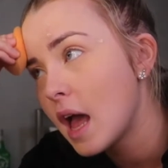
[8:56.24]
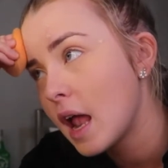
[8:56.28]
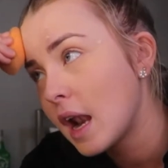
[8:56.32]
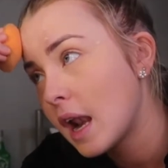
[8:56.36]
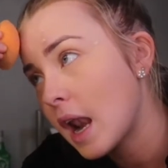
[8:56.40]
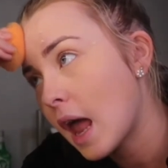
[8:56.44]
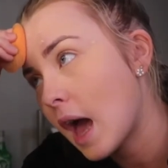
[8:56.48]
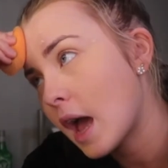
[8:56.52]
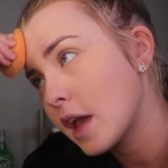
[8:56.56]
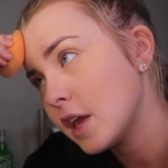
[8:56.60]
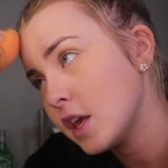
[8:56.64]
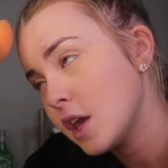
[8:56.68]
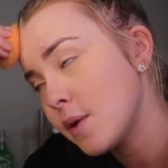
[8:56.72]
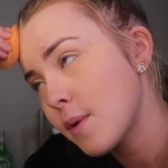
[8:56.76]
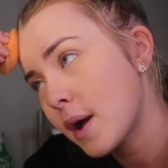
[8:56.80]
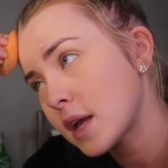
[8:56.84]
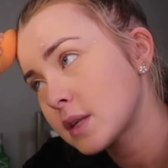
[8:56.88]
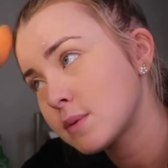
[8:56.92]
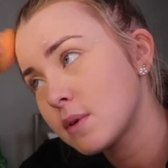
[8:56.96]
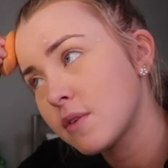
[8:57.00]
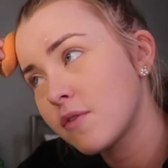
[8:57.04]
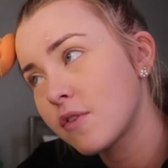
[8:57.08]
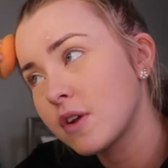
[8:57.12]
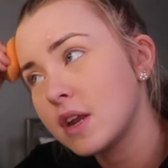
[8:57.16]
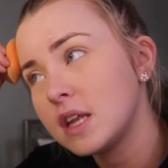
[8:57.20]
Like you
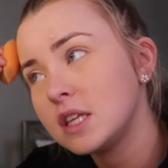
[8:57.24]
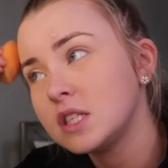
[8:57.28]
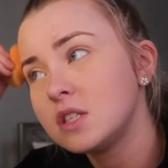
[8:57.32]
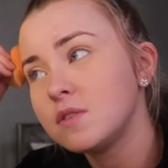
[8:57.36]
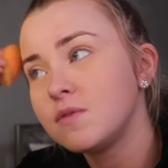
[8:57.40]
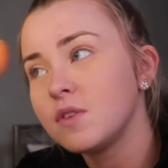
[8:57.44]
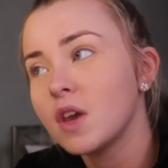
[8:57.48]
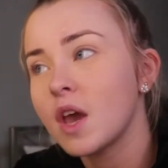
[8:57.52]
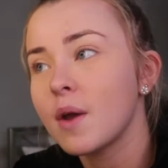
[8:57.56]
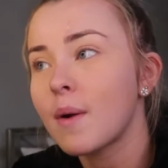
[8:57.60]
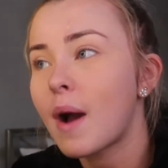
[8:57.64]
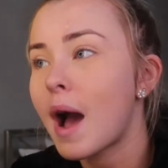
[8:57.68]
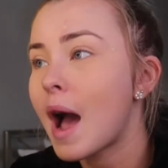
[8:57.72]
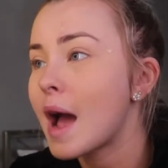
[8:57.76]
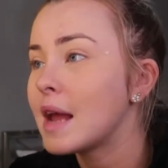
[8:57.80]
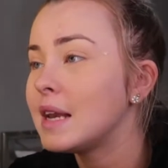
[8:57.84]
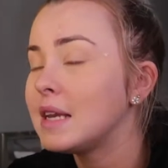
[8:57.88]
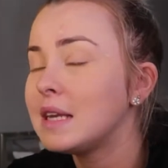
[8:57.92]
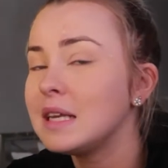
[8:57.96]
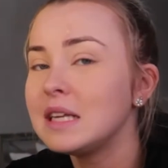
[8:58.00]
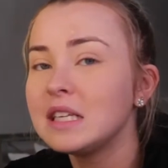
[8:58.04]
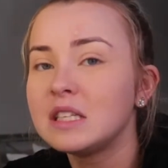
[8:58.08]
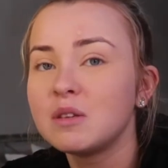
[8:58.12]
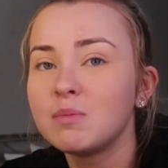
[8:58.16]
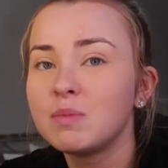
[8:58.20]
asked me for an interview, I
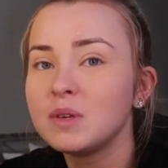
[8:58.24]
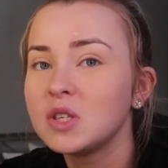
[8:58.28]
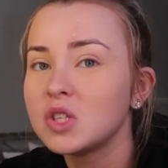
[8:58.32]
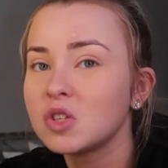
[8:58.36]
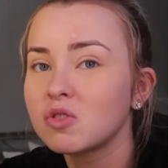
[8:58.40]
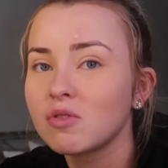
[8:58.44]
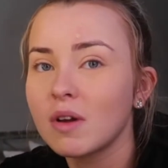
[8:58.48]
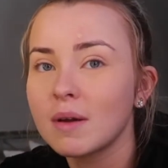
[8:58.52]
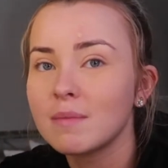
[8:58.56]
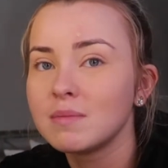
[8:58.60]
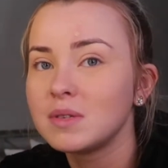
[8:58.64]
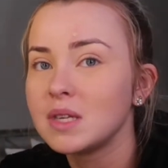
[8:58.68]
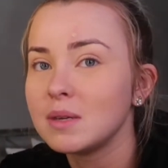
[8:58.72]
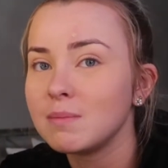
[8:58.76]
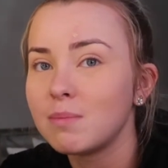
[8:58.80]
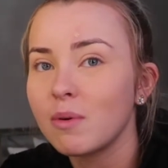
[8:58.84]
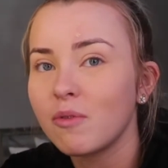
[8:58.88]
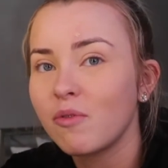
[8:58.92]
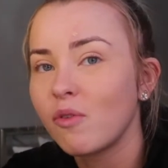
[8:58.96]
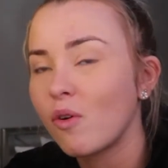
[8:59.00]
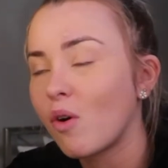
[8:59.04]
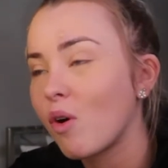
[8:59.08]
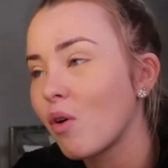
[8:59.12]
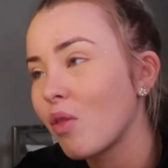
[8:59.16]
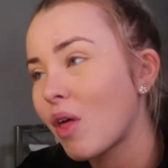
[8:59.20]
need to be scripted
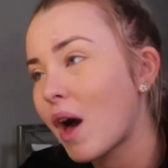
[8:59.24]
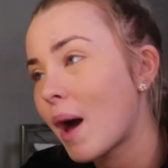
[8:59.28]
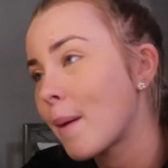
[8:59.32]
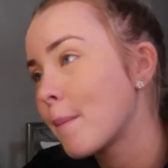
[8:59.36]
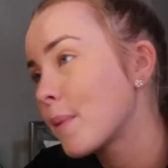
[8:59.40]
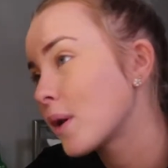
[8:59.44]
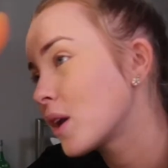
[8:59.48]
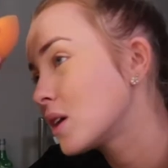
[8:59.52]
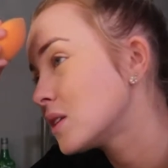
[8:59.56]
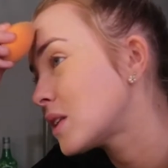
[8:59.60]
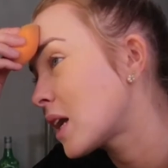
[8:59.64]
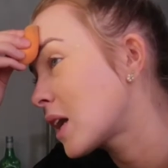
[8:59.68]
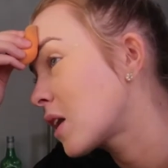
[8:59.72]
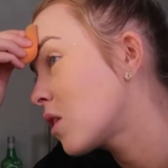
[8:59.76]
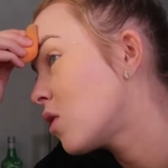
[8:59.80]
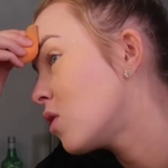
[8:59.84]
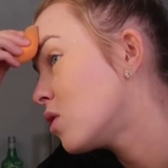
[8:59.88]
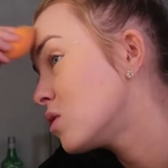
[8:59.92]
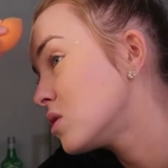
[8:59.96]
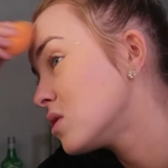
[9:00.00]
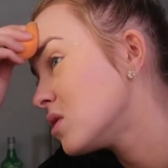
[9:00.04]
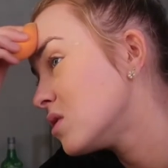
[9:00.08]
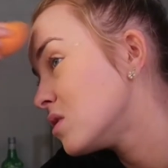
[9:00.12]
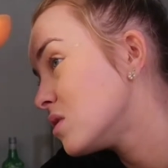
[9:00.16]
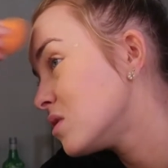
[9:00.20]
before that because I
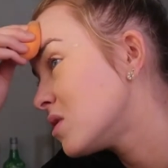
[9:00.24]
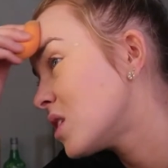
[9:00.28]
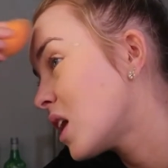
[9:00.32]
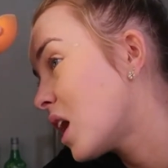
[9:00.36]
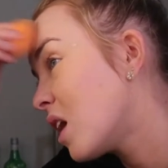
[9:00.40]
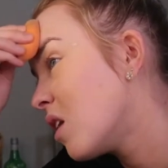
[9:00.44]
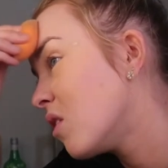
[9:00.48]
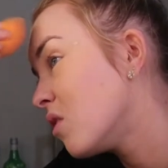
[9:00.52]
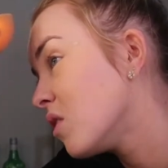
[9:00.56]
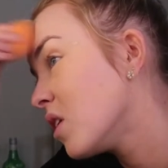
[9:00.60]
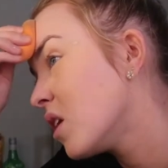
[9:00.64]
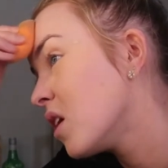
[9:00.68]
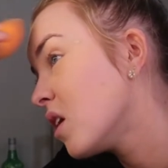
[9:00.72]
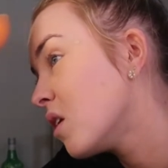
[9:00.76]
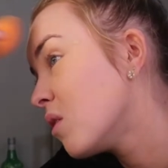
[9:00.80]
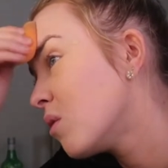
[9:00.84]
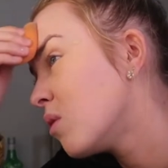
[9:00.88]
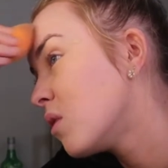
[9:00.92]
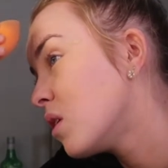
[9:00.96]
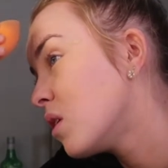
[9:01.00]
couldn't tell you.